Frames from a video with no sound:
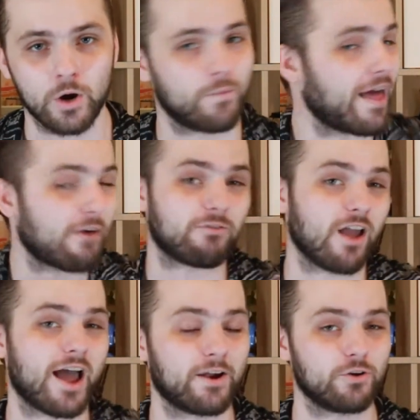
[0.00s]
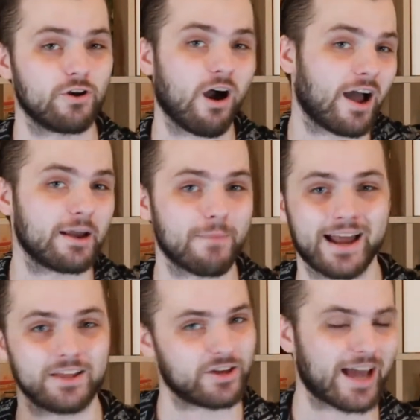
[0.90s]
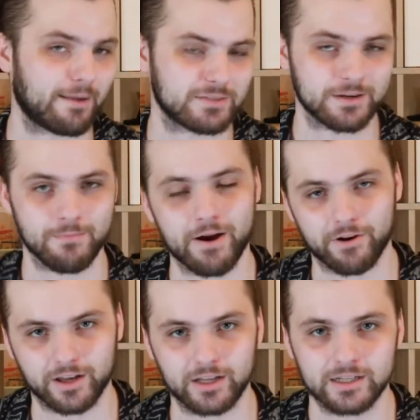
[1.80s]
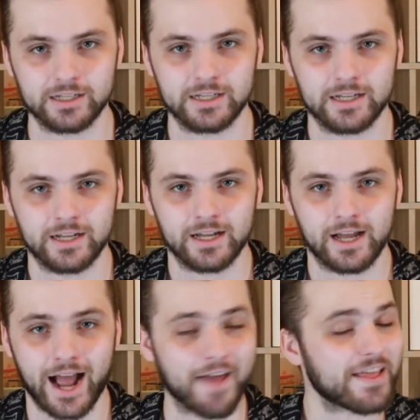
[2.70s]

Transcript: without relying on your Iron Man and your Captain America. And